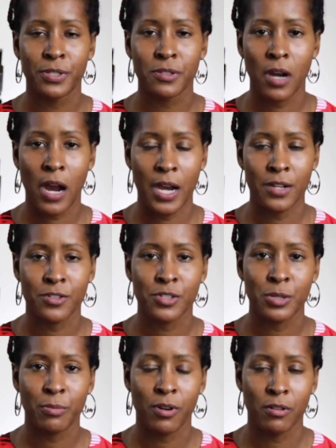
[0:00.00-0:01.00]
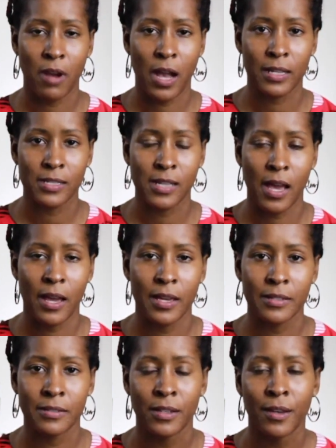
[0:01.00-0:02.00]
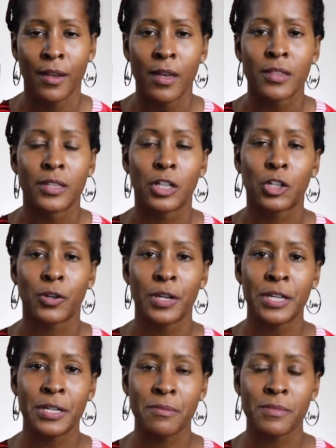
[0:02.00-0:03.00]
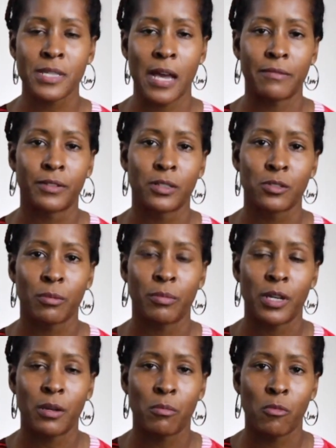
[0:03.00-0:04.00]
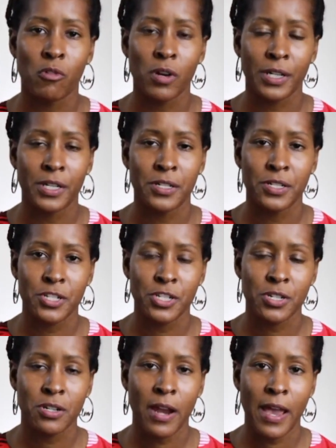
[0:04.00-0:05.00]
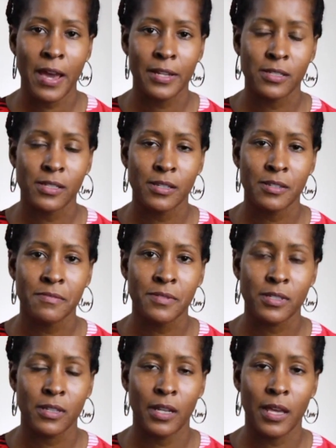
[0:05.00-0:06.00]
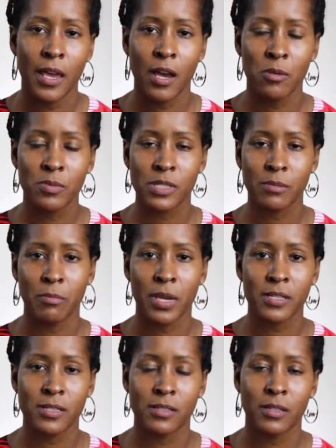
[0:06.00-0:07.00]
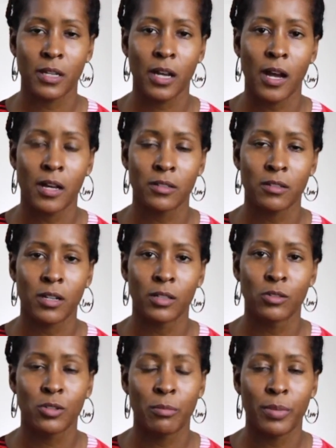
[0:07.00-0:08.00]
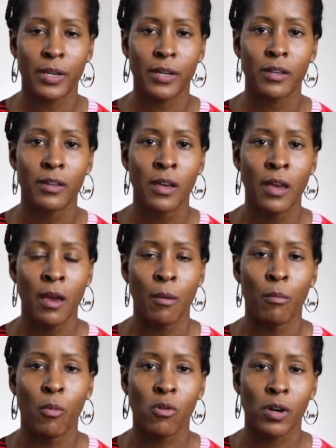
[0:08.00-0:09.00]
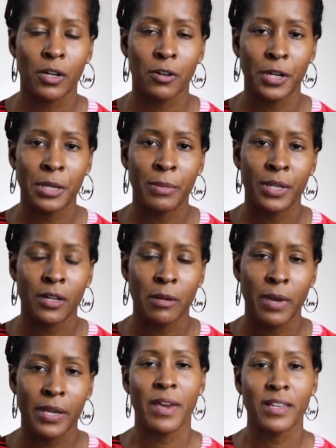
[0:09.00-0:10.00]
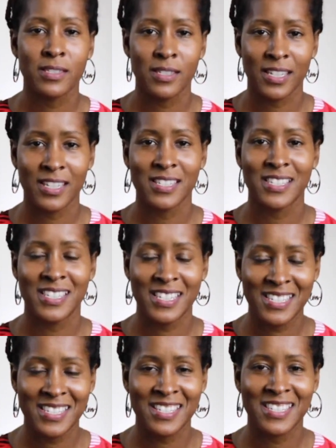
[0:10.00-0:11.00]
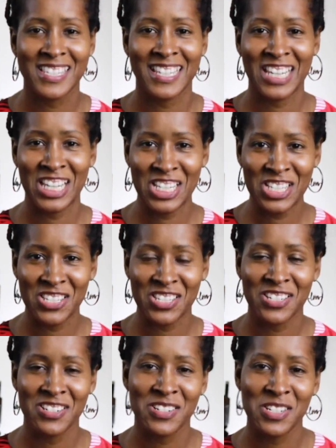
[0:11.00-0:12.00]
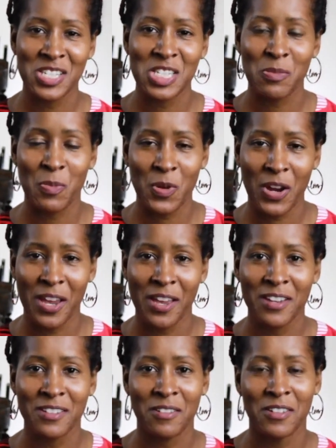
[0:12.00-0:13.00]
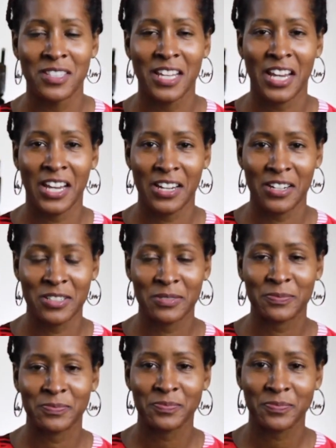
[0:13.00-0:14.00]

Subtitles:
pure hydrogen peroxide. The creams have a little bit more conditioner additives, and it helps mix the color a little bit more creamier. It makes the consistency easier to spread on the hair.